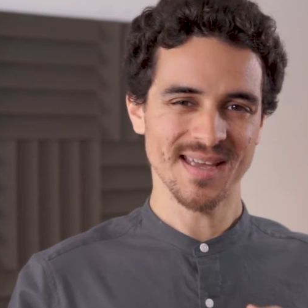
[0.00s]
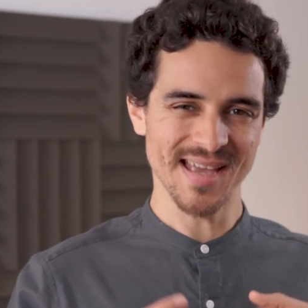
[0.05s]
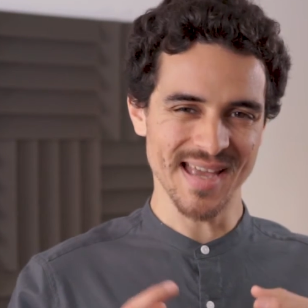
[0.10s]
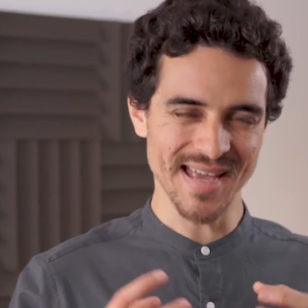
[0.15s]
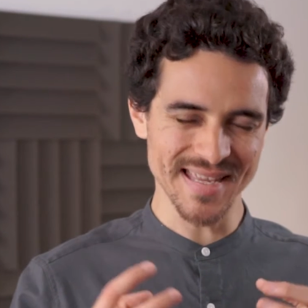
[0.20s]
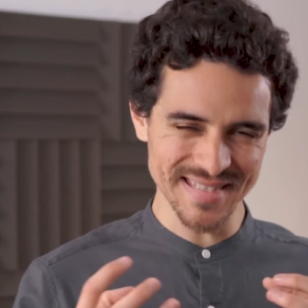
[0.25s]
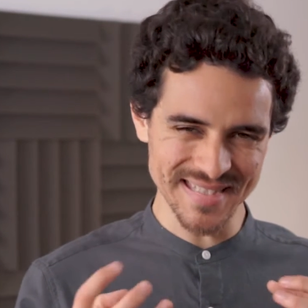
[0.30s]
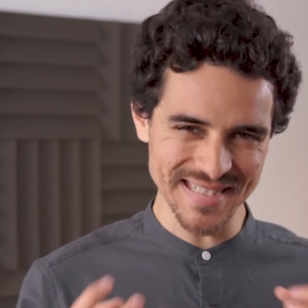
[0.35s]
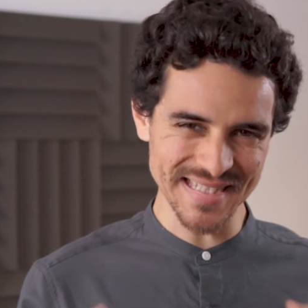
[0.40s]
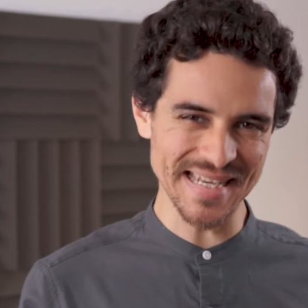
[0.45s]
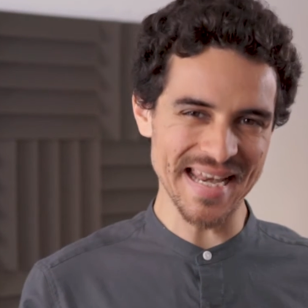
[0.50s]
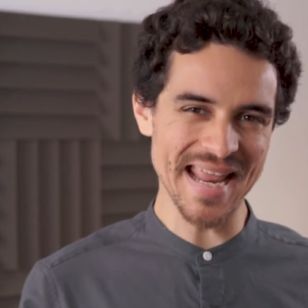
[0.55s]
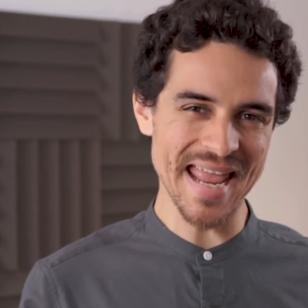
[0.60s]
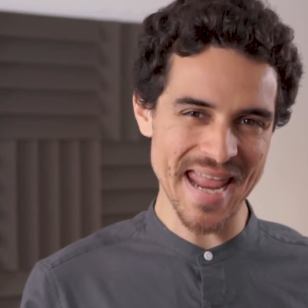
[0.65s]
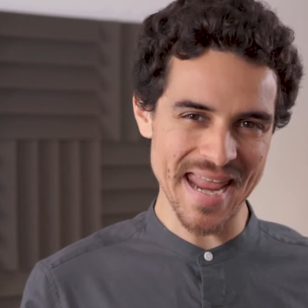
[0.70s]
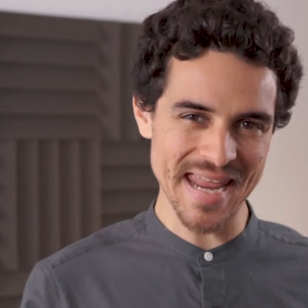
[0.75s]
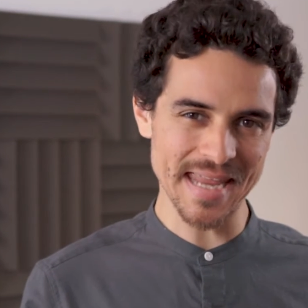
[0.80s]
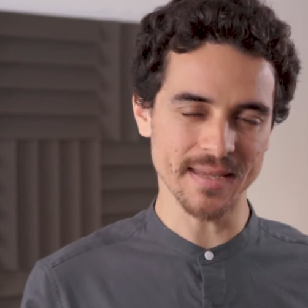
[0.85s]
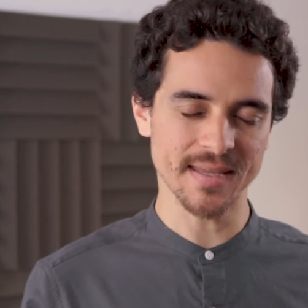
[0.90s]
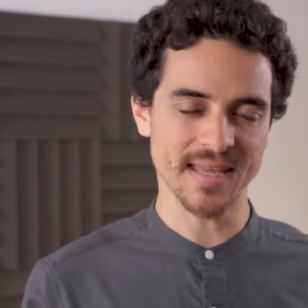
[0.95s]
a
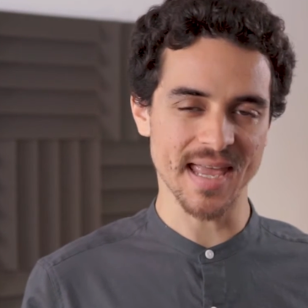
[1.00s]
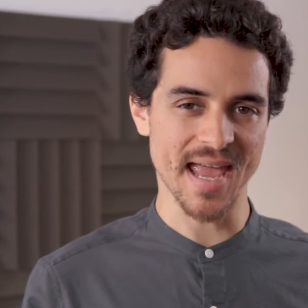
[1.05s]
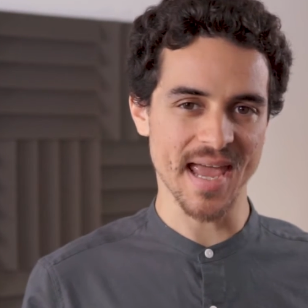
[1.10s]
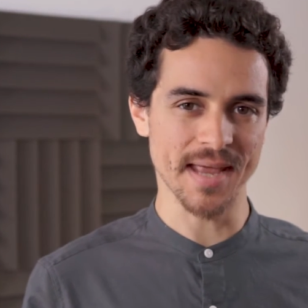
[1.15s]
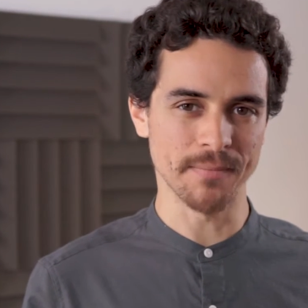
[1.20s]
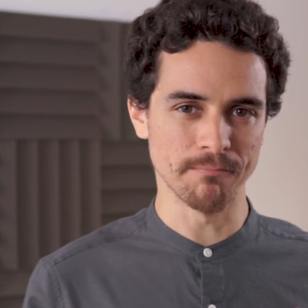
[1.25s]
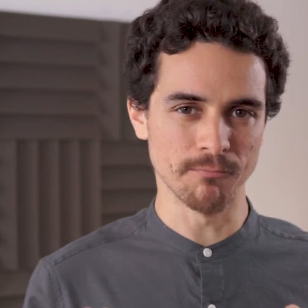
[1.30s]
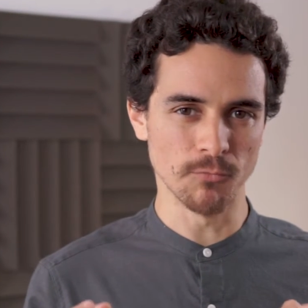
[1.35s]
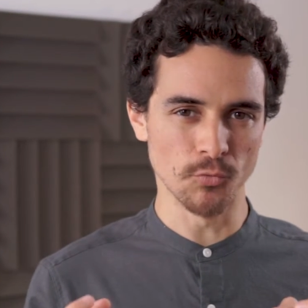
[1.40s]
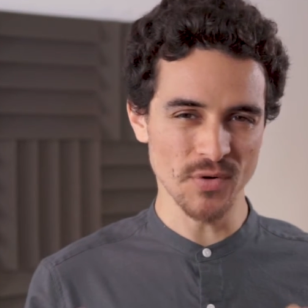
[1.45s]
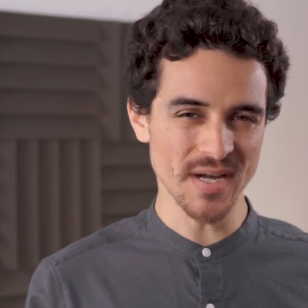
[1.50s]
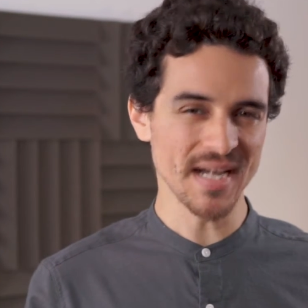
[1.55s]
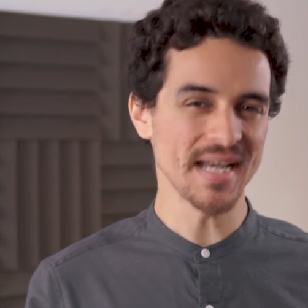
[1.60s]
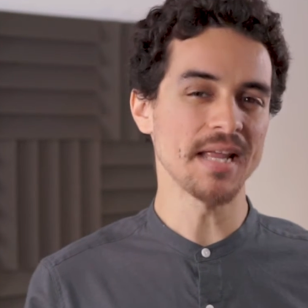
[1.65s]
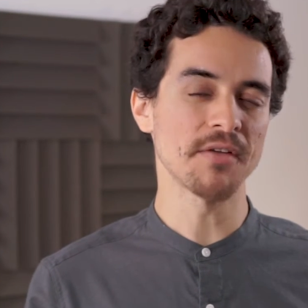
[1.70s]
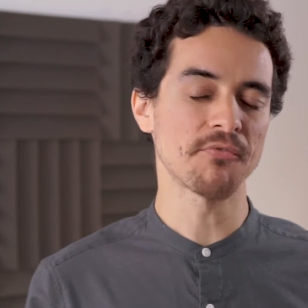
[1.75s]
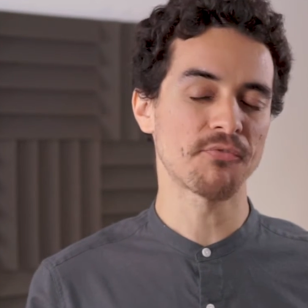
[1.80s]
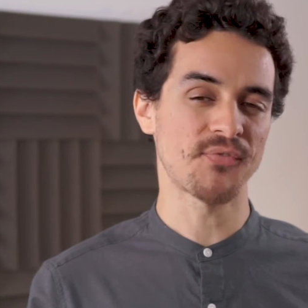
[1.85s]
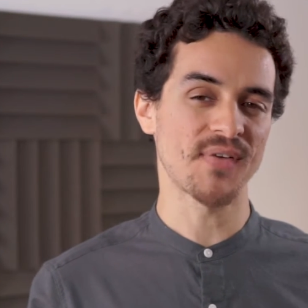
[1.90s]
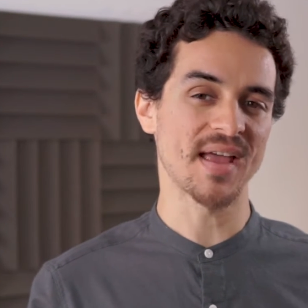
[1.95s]
delay can
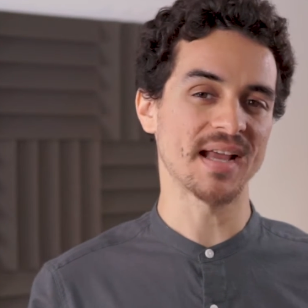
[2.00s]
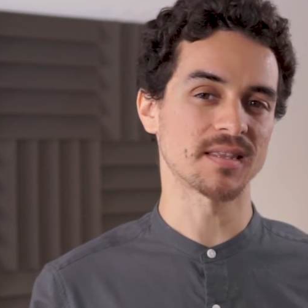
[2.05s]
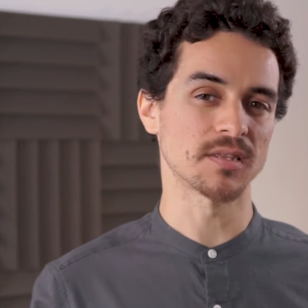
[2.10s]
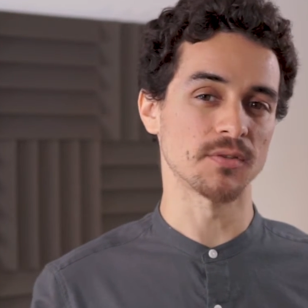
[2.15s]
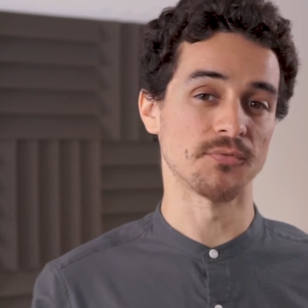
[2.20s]
really affect